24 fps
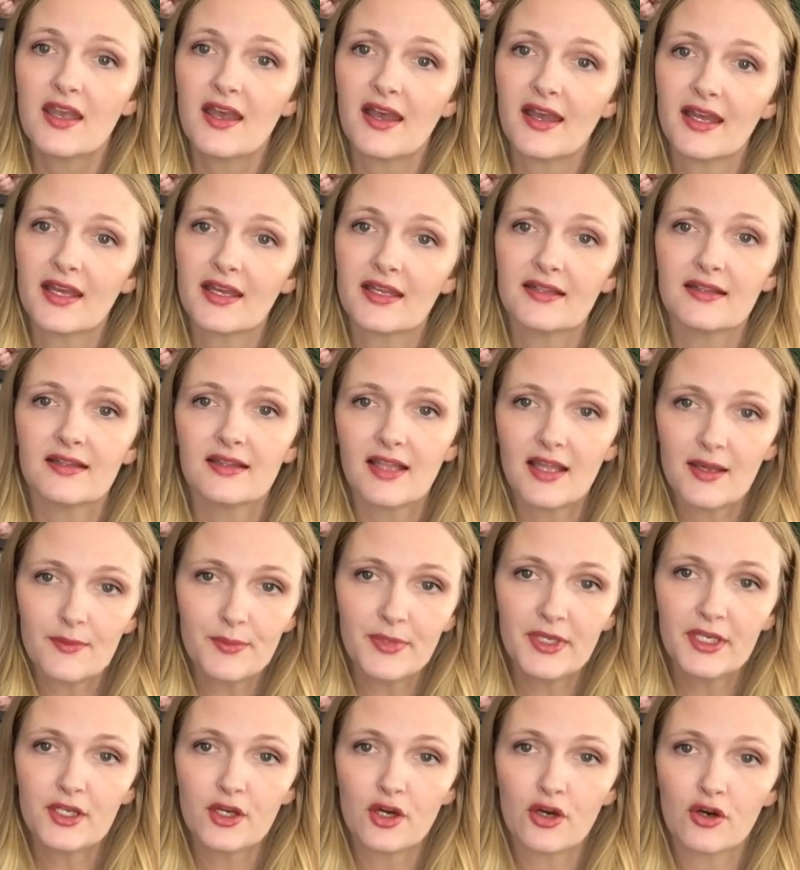and let
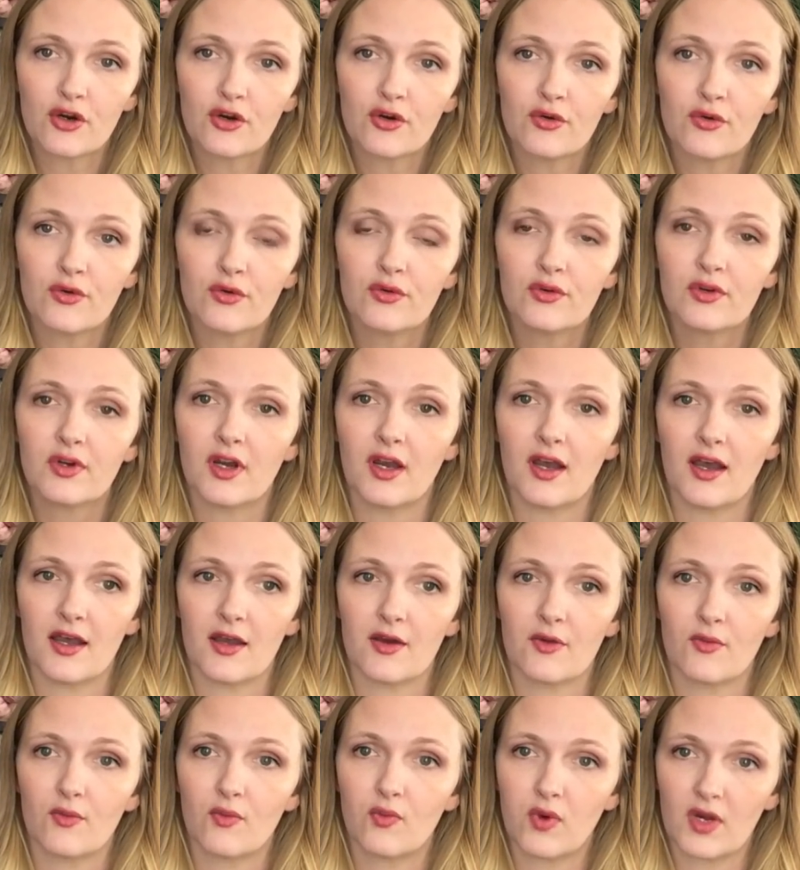me know
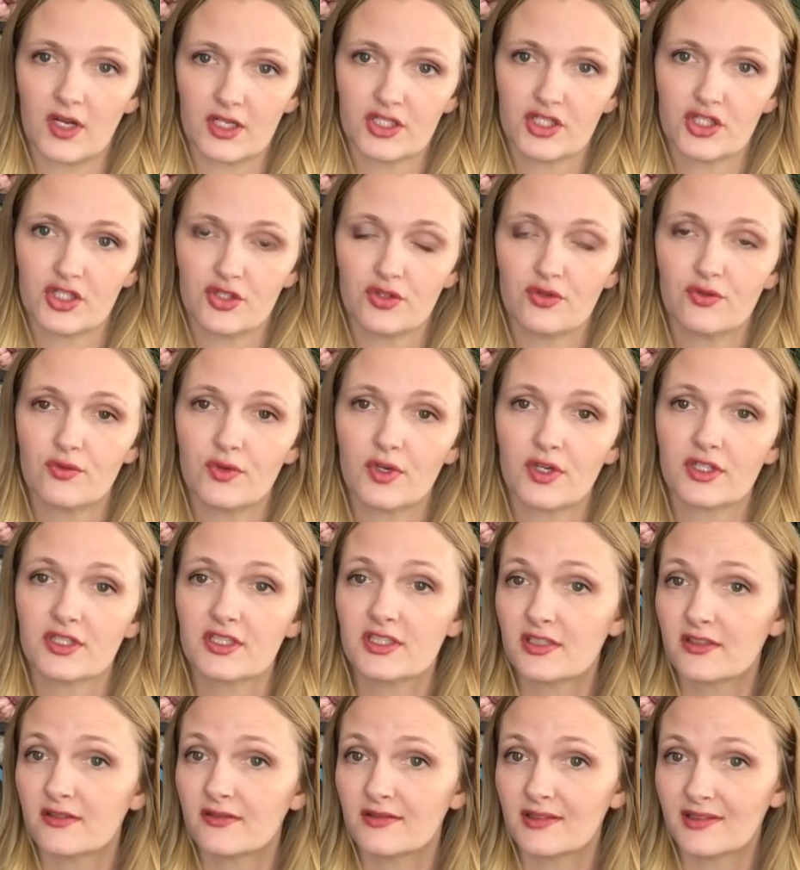what you would
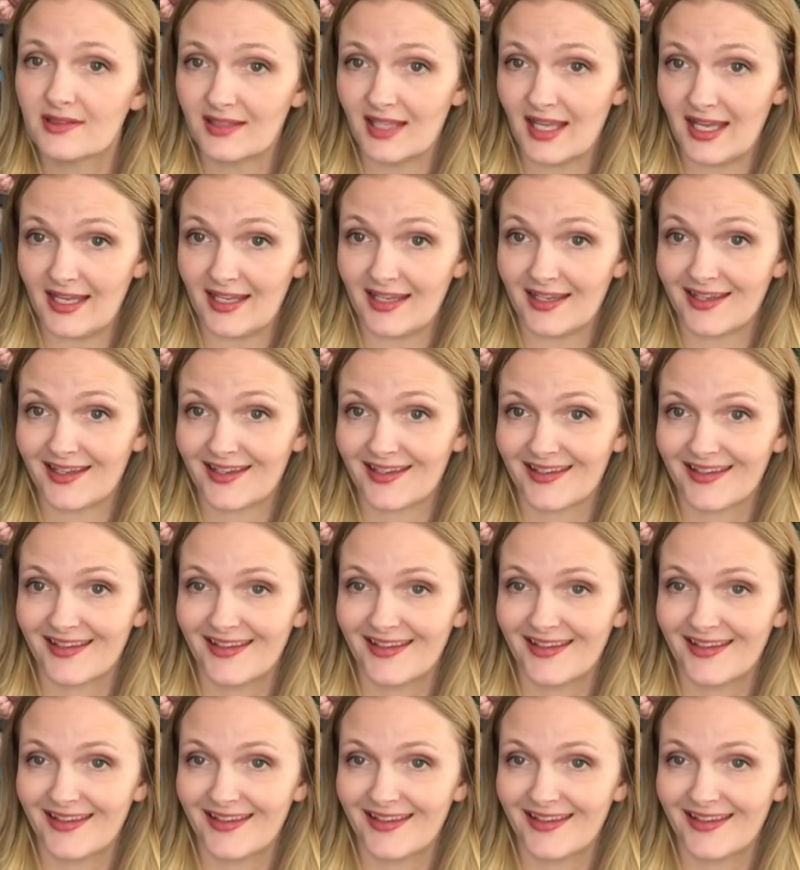like.